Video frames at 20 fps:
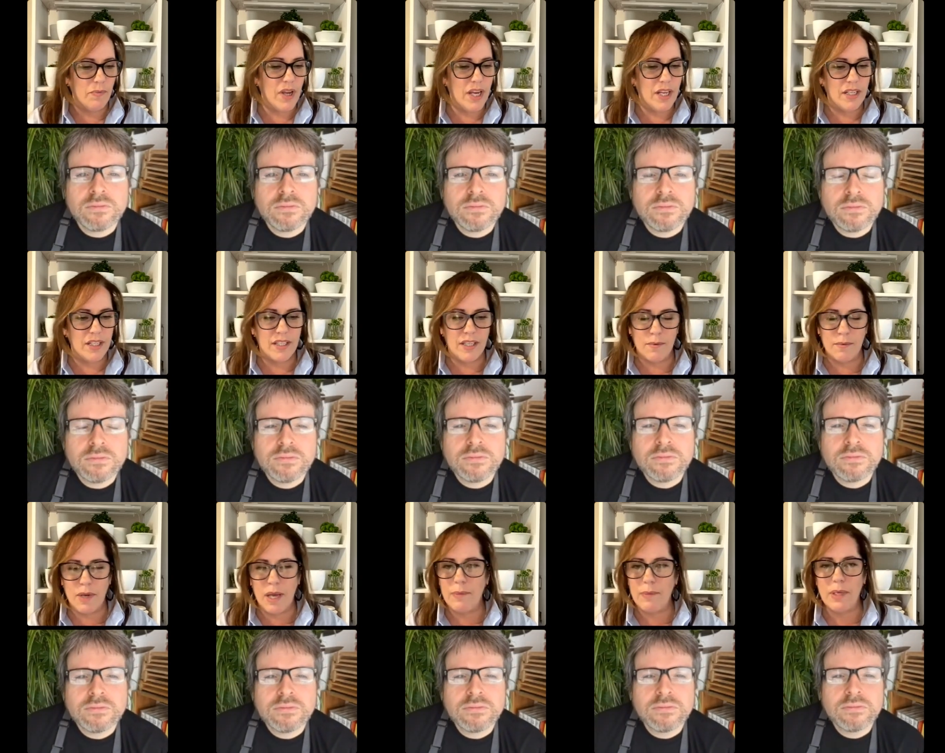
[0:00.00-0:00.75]
Speaker 1: and
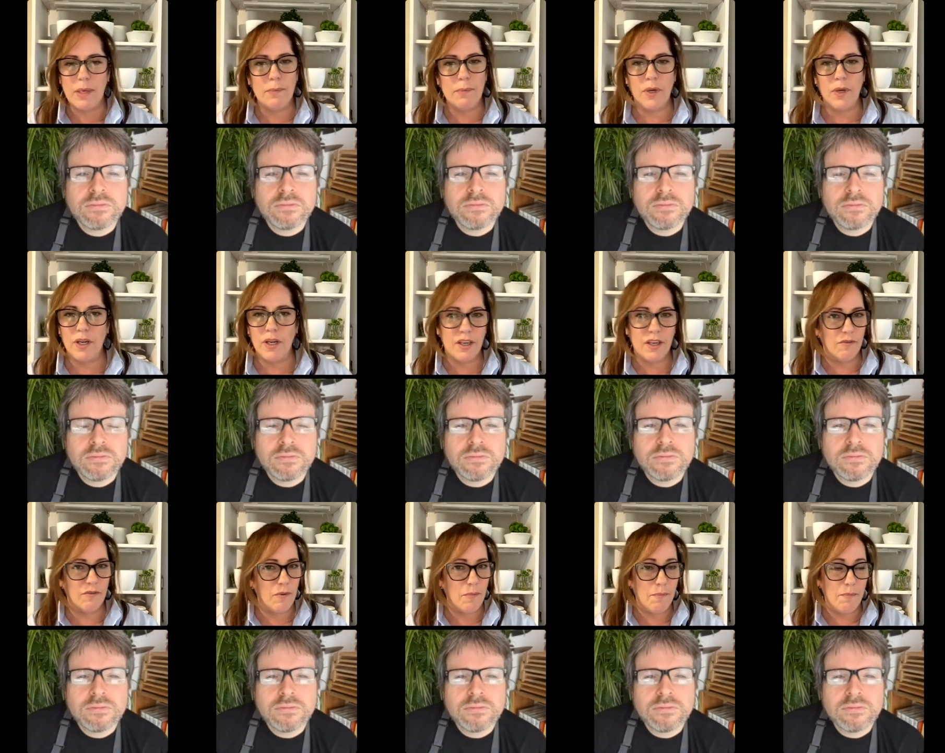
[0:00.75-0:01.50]
sometimes i'm cooking
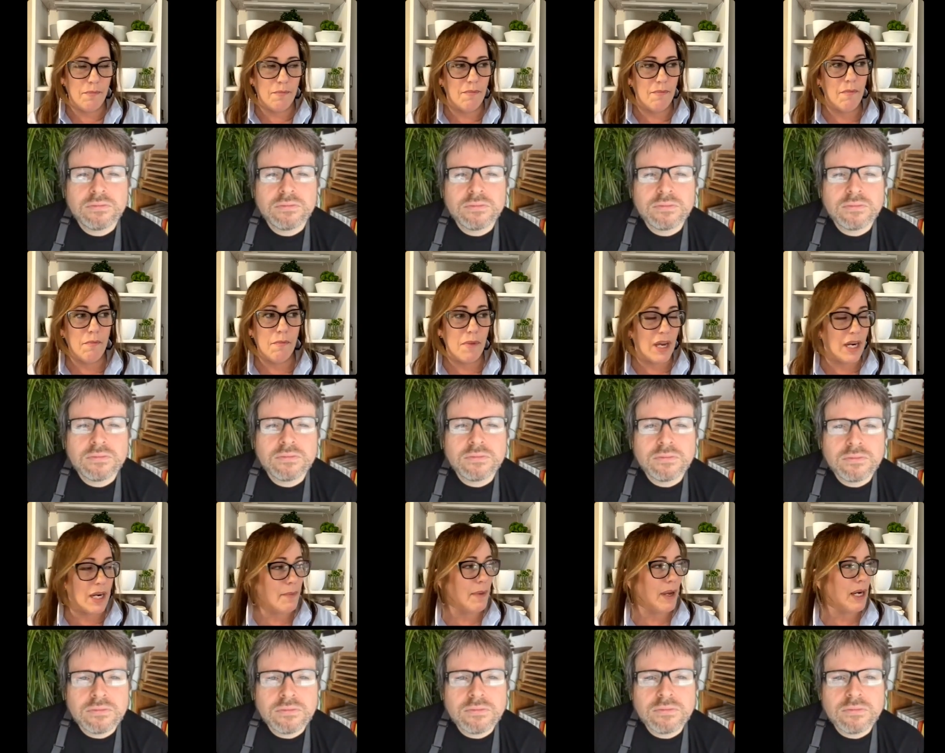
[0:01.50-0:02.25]
for
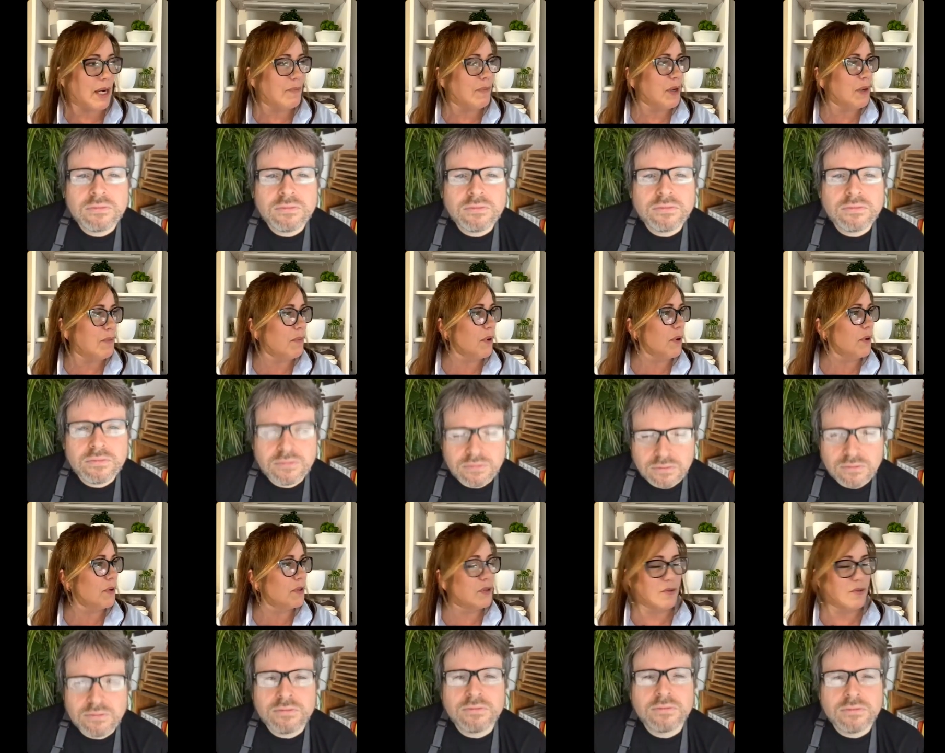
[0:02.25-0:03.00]
many many
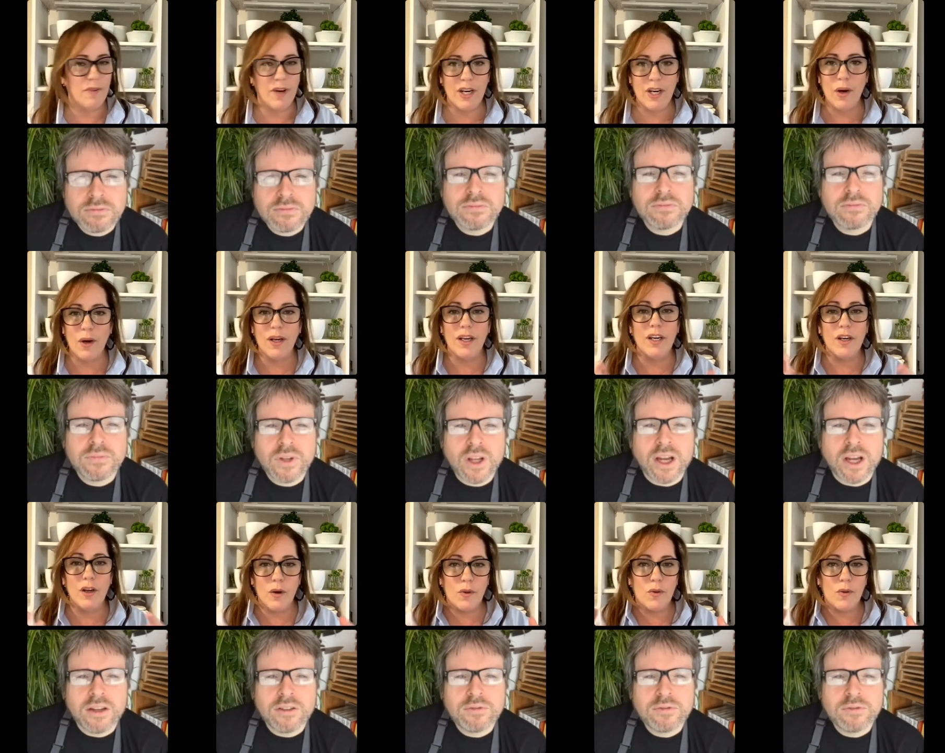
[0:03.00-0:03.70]
people so if i know i'm going to yeah.